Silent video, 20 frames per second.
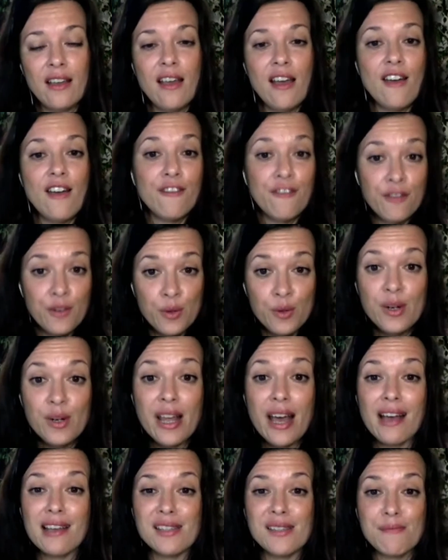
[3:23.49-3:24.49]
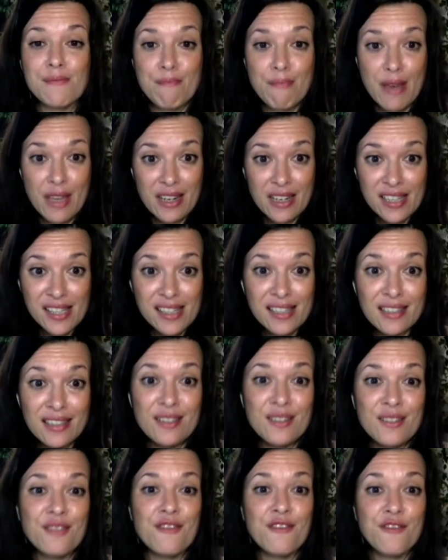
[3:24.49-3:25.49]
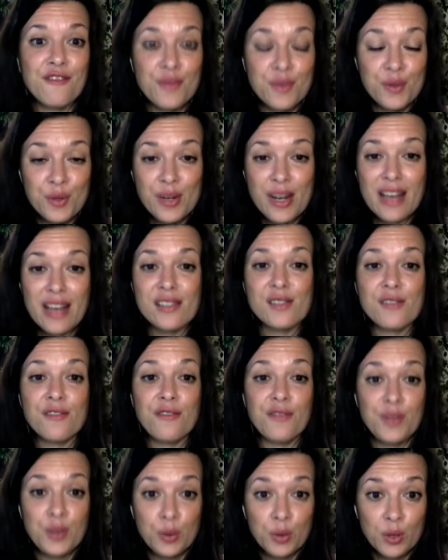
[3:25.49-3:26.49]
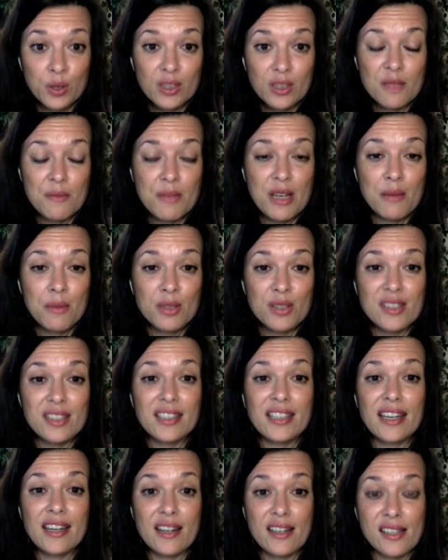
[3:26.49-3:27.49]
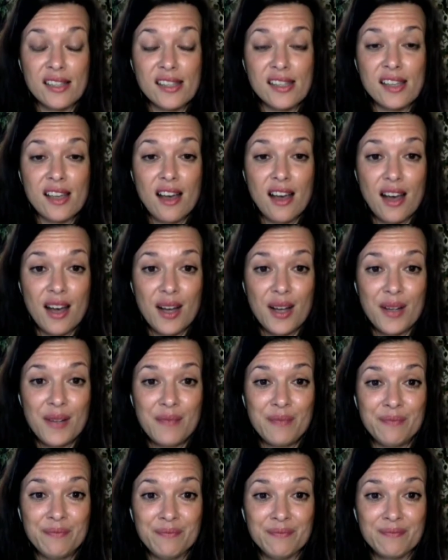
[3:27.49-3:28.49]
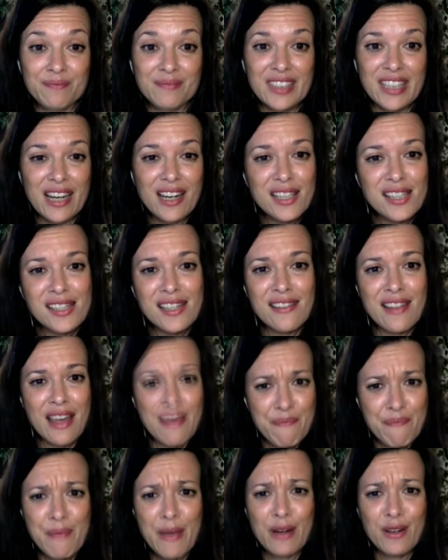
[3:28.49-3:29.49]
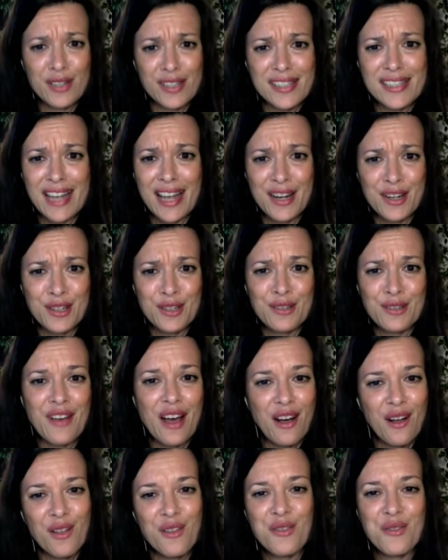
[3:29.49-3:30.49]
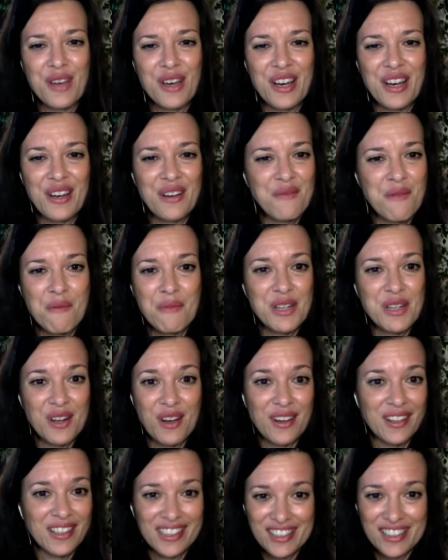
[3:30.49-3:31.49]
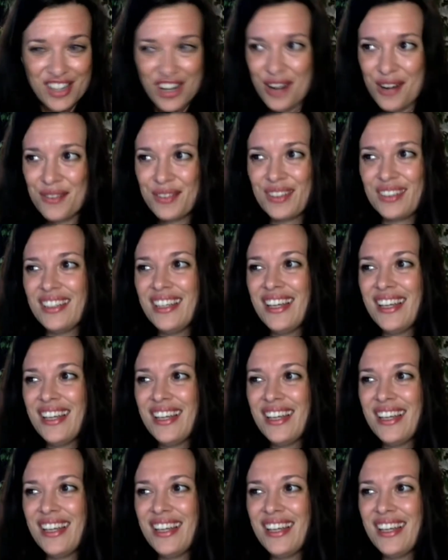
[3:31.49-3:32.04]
food as medicine, food as fuel to be able to get us to that better standard of health when we talk in general.